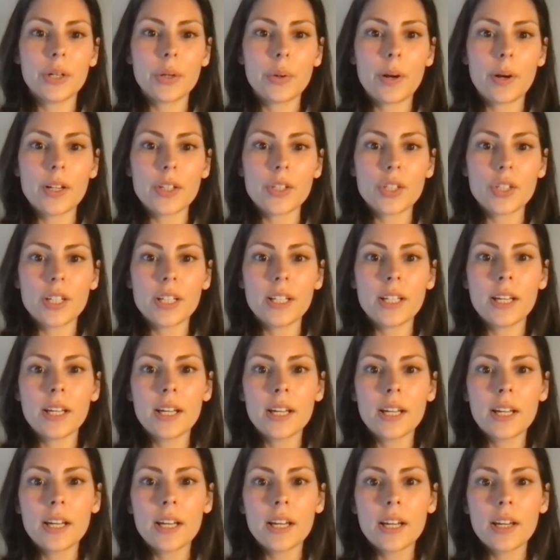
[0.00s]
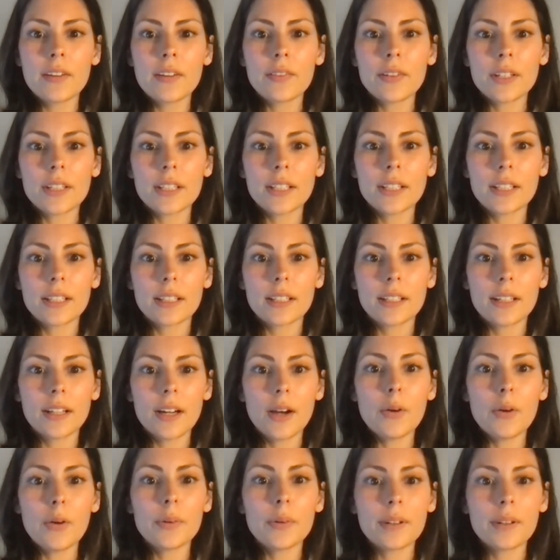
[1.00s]
your question.
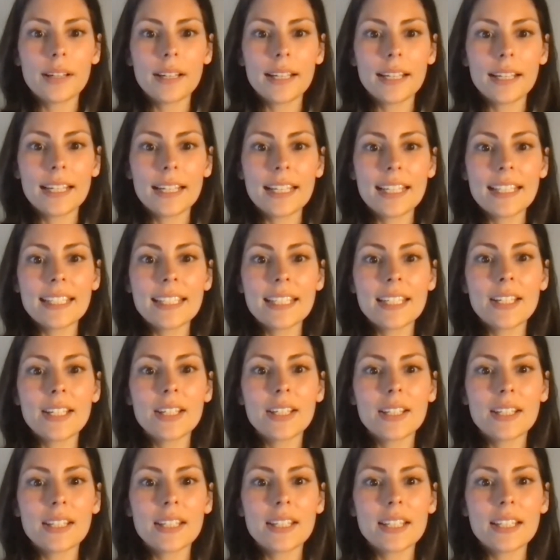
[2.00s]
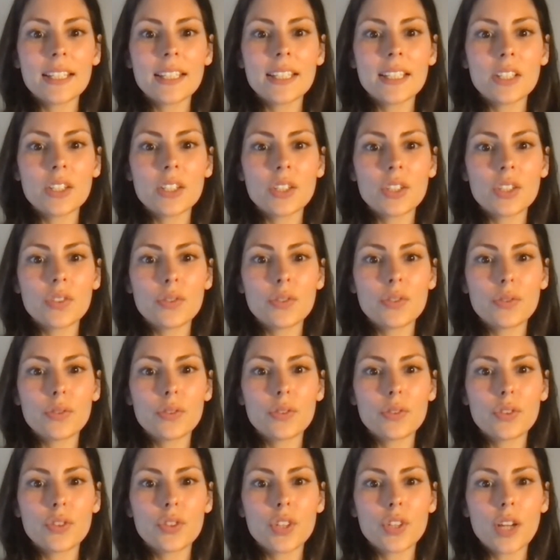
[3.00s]
Oh, is it is it
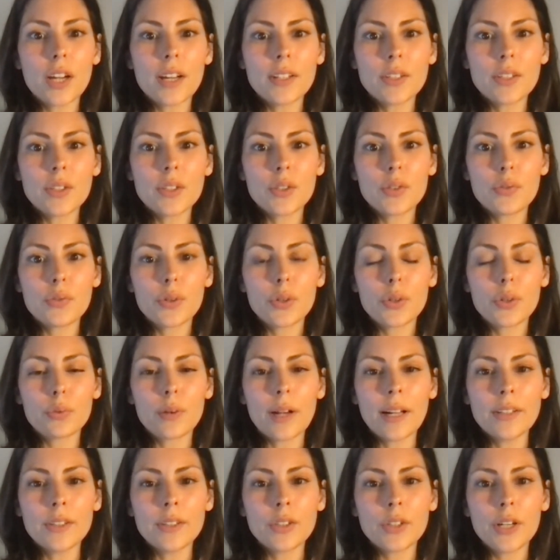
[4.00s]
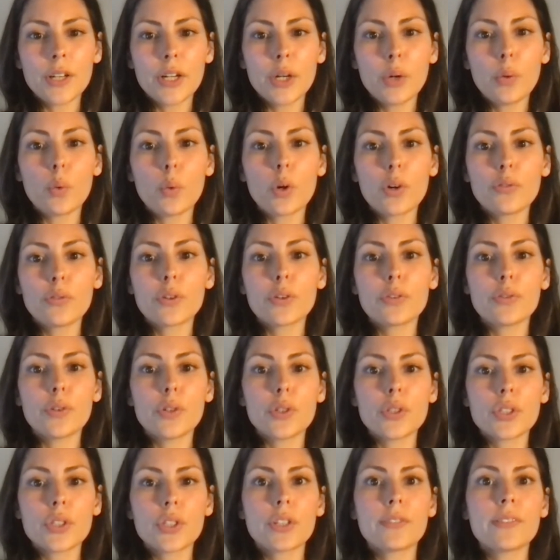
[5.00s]
just for rendering or for
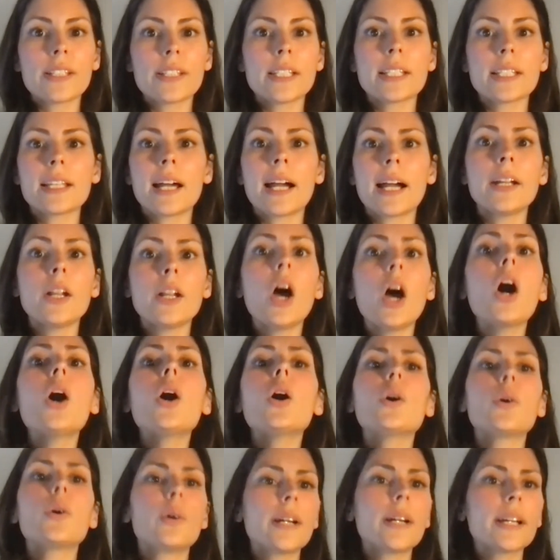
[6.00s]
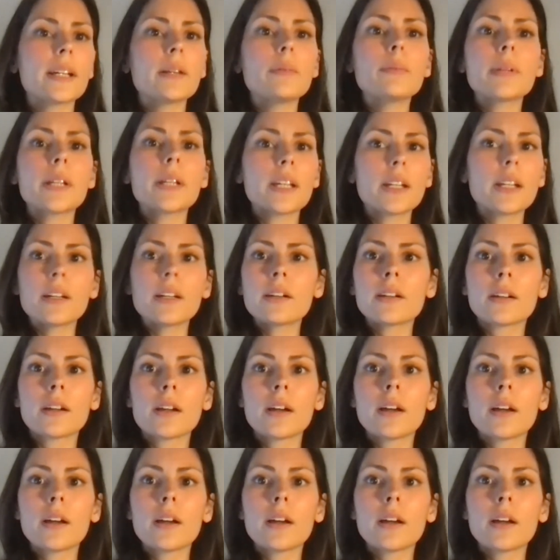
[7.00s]
full service design? Oh, it can be.